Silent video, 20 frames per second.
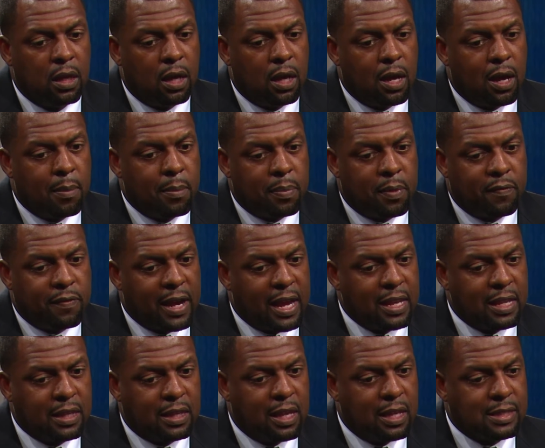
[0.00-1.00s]
um,
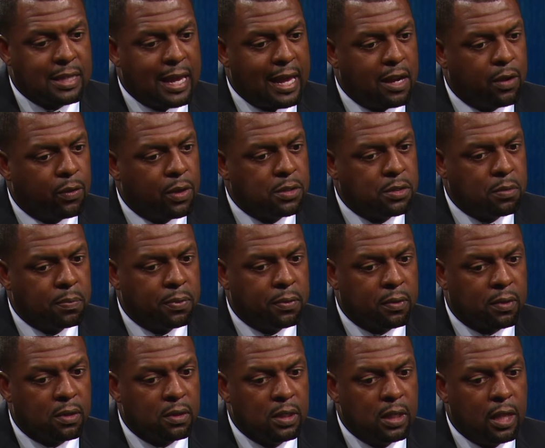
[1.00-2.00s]
providing kids adequate
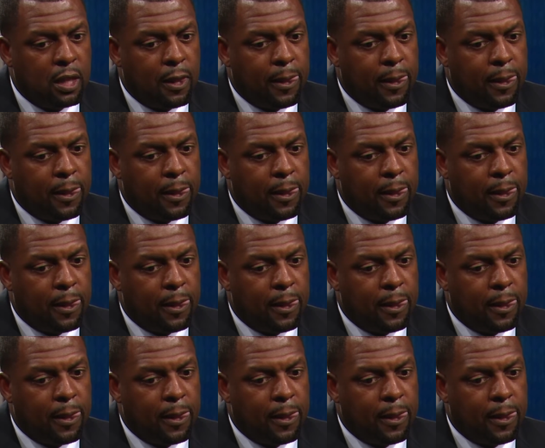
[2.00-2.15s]
support.